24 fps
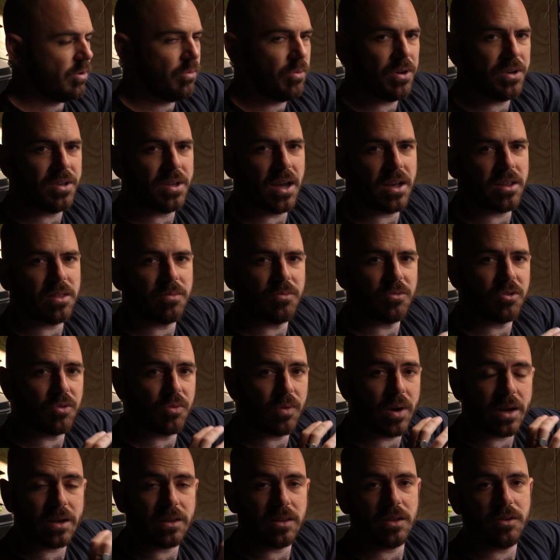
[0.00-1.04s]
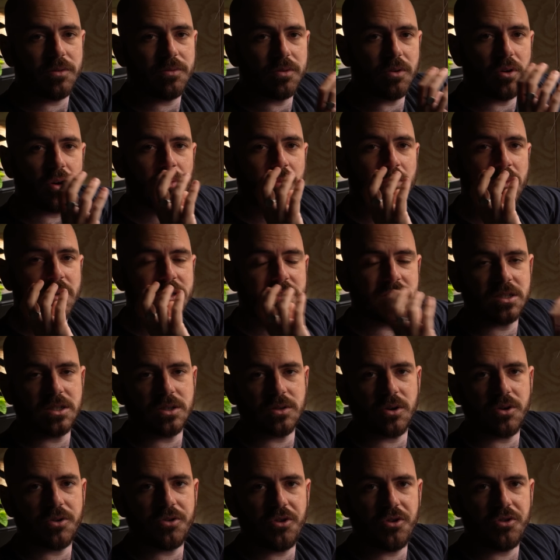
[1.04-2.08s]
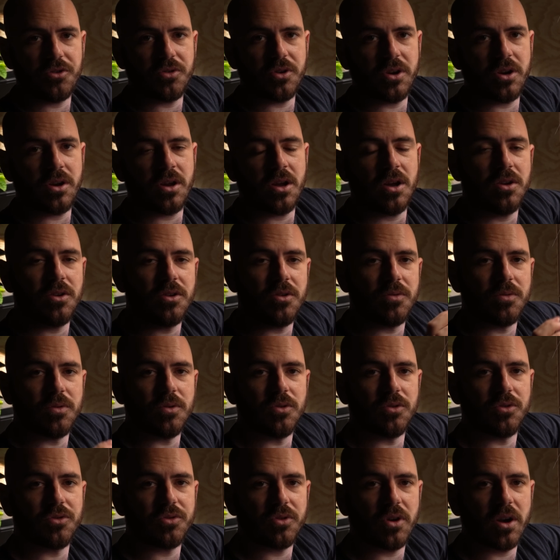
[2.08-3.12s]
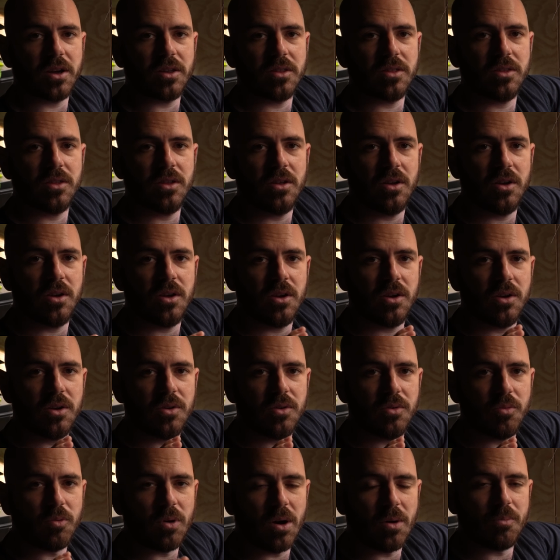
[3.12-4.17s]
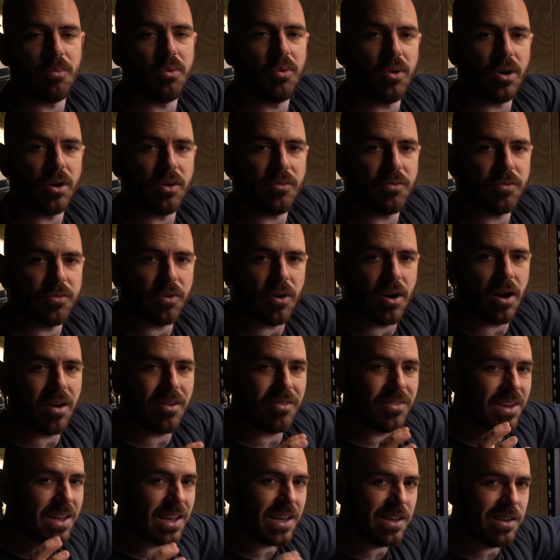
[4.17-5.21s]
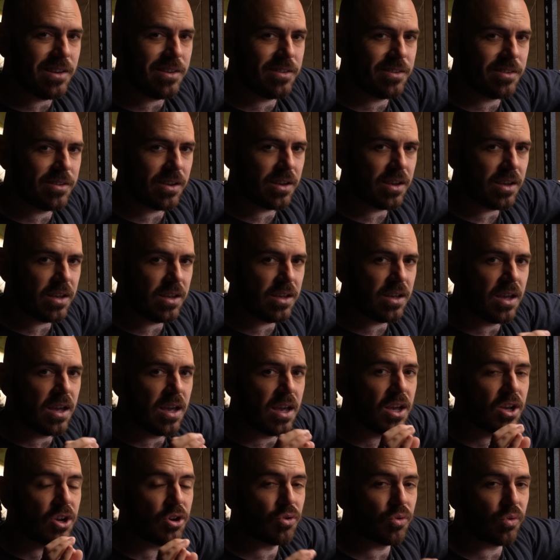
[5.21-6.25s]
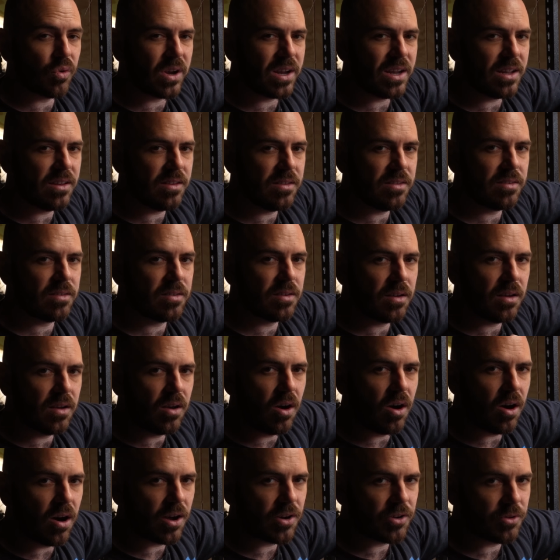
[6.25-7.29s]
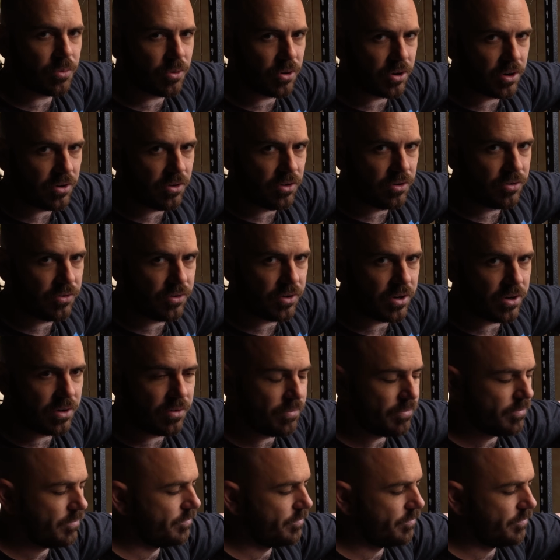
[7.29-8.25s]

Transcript: We take them directly from zero nutrient to full strength, 1.5 EC greens hydroponic nutrient.